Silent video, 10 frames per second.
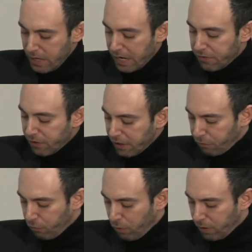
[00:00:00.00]
and
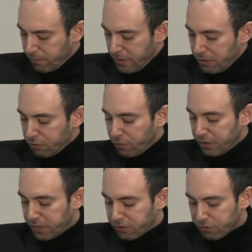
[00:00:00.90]
therefore to
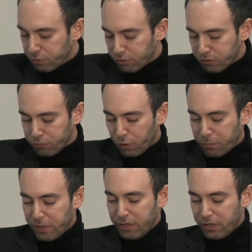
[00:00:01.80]
their exclusion from